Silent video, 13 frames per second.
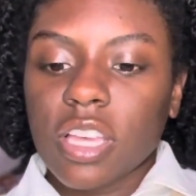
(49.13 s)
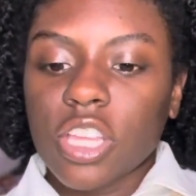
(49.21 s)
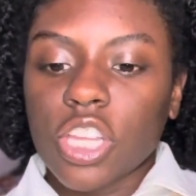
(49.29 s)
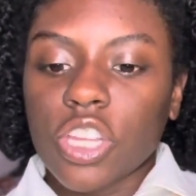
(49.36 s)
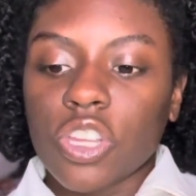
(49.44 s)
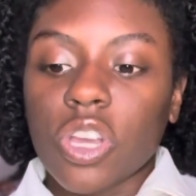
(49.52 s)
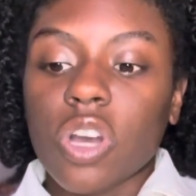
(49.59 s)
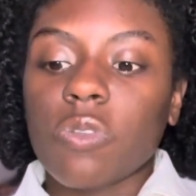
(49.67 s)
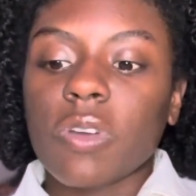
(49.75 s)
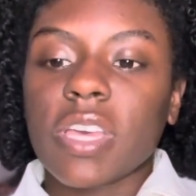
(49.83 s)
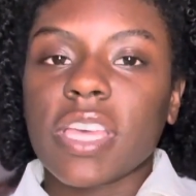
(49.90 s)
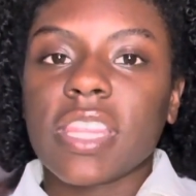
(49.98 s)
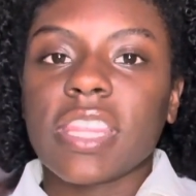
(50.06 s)

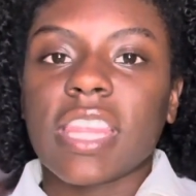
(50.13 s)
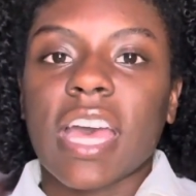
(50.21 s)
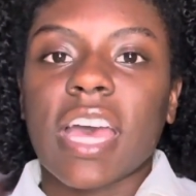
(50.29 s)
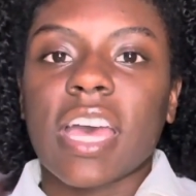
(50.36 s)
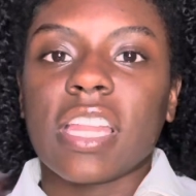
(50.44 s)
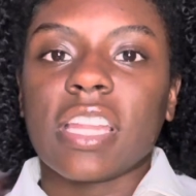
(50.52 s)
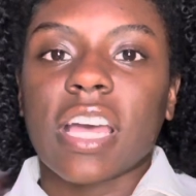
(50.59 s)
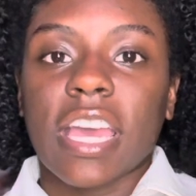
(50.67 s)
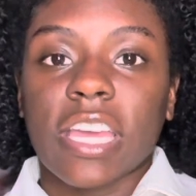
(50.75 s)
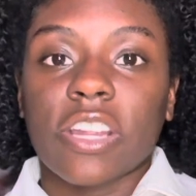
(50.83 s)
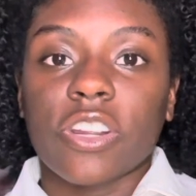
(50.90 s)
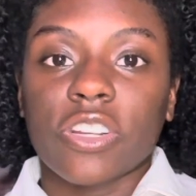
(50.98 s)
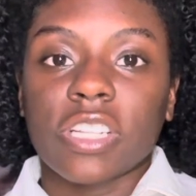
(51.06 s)
Knowing that I
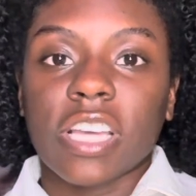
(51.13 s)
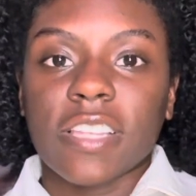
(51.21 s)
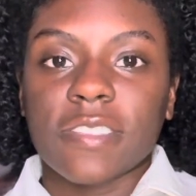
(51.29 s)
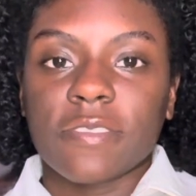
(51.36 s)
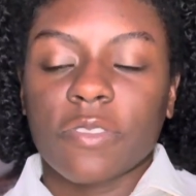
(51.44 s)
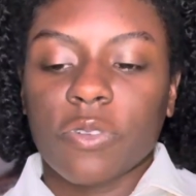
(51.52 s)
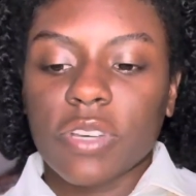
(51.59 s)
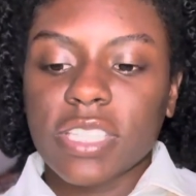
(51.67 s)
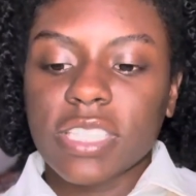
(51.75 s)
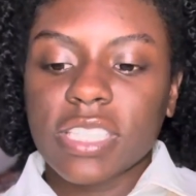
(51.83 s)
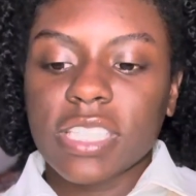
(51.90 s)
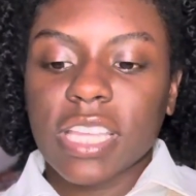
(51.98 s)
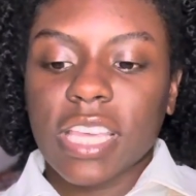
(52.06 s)
heard God's
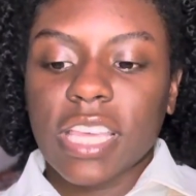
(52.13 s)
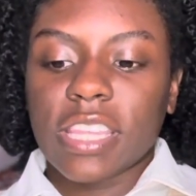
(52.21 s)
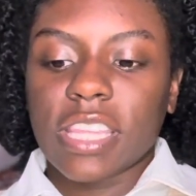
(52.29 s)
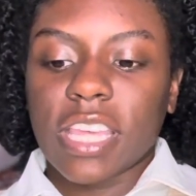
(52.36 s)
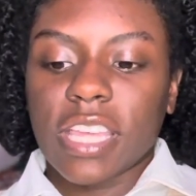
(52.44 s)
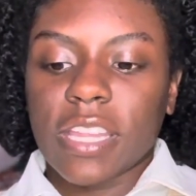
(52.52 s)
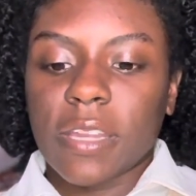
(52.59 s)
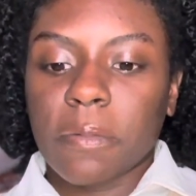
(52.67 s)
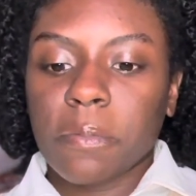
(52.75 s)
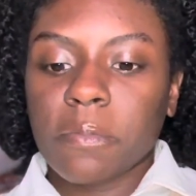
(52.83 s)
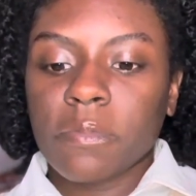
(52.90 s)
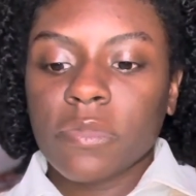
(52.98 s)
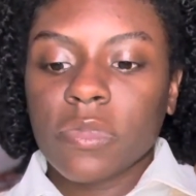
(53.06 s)
voice and then
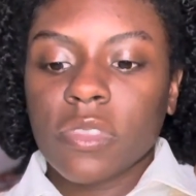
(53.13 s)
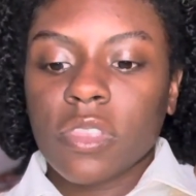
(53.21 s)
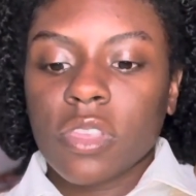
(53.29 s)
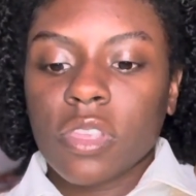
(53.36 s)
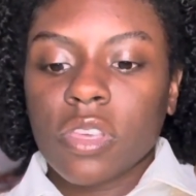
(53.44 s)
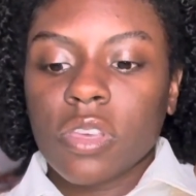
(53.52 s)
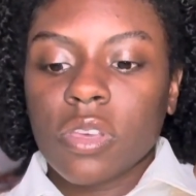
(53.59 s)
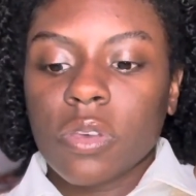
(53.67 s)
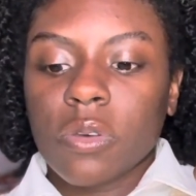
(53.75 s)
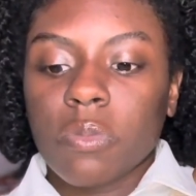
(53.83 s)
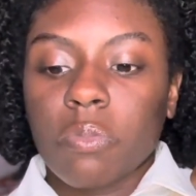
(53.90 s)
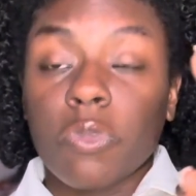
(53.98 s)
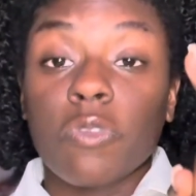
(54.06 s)

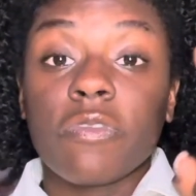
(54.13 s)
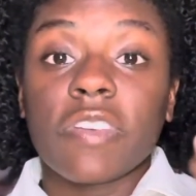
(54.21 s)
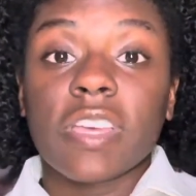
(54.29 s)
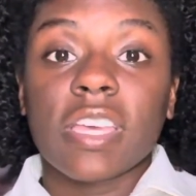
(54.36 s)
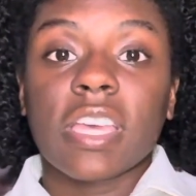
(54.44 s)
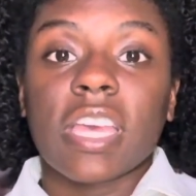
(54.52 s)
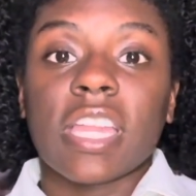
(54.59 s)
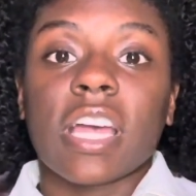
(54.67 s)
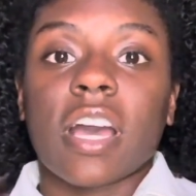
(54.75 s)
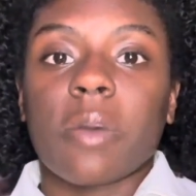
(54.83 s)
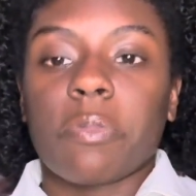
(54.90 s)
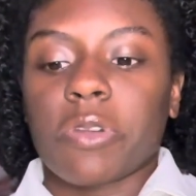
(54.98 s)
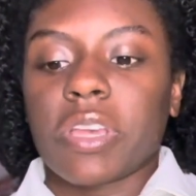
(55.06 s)
moving and
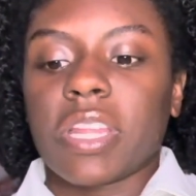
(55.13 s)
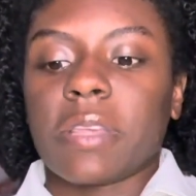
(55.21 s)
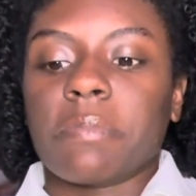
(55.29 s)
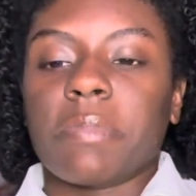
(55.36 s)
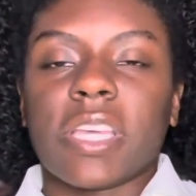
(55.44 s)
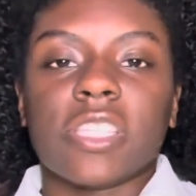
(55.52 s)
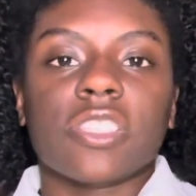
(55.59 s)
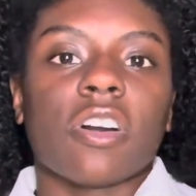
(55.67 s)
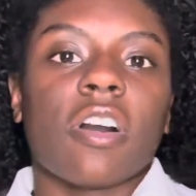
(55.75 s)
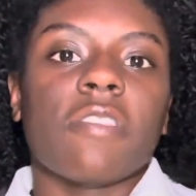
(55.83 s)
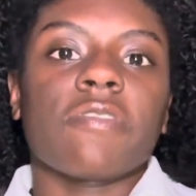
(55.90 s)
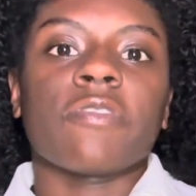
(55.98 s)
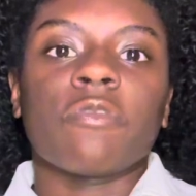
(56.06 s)
operating based
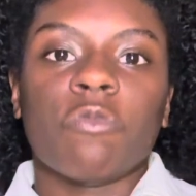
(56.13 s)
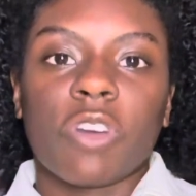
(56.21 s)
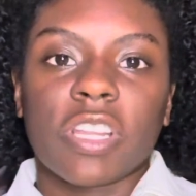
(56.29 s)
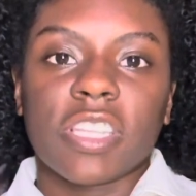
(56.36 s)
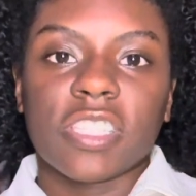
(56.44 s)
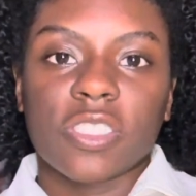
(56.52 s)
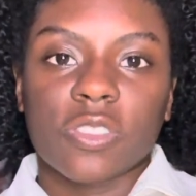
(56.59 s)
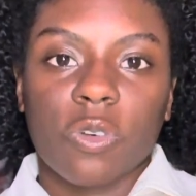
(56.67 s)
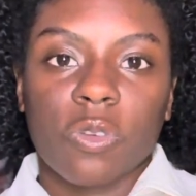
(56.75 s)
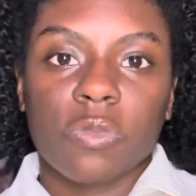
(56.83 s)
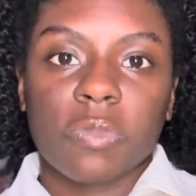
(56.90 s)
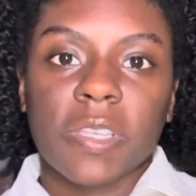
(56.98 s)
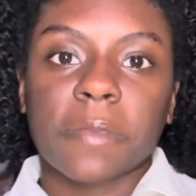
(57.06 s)
off of what He's
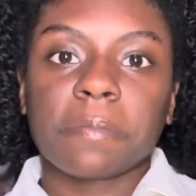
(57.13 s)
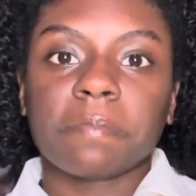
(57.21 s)
told me.